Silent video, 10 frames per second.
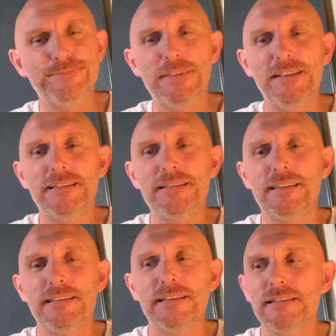a
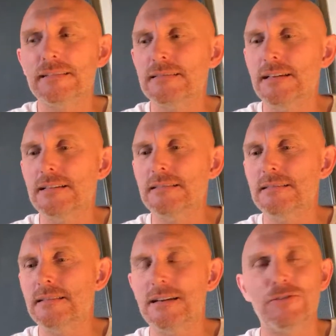thing that
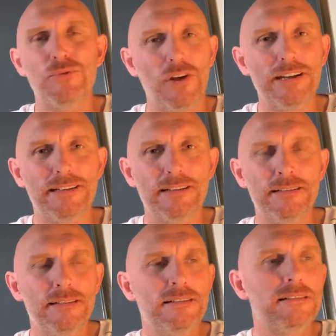I don't like.
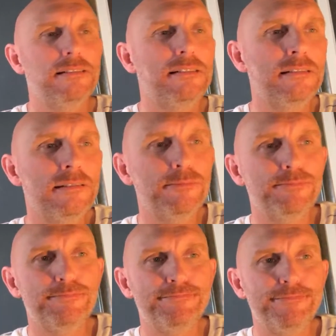
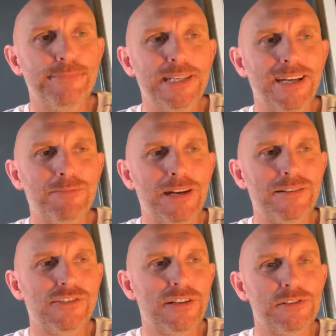Me, I'm not a
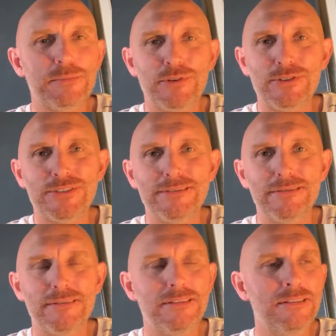jealous person
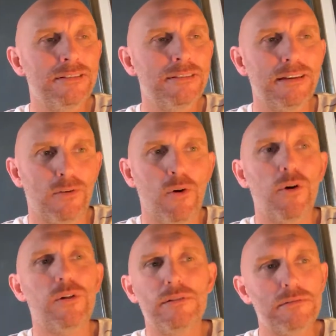at
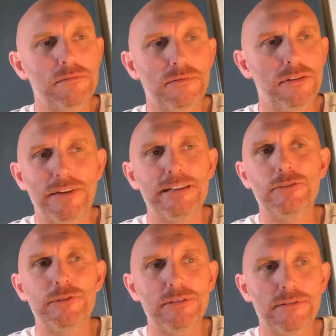all of
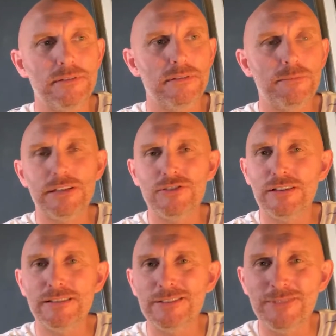anyone. I'm not
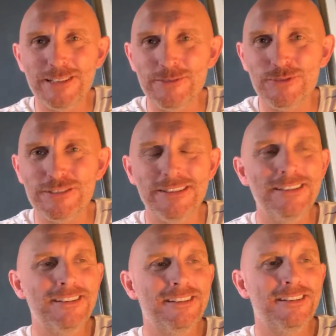jealous of anyone.
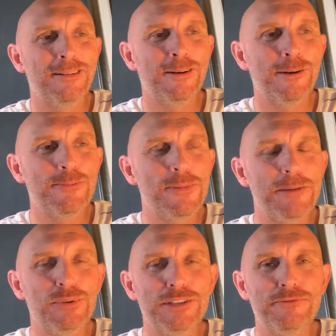I
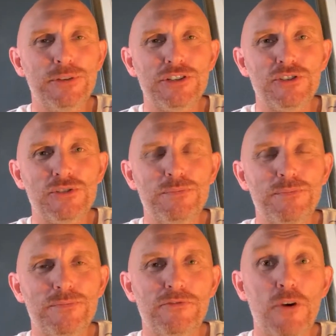believe we should
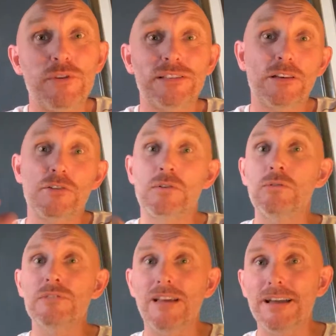focus on our
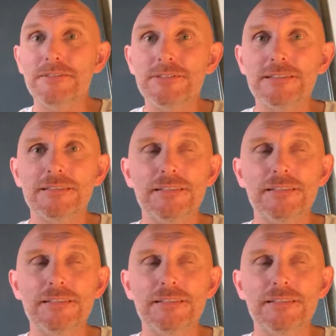own lives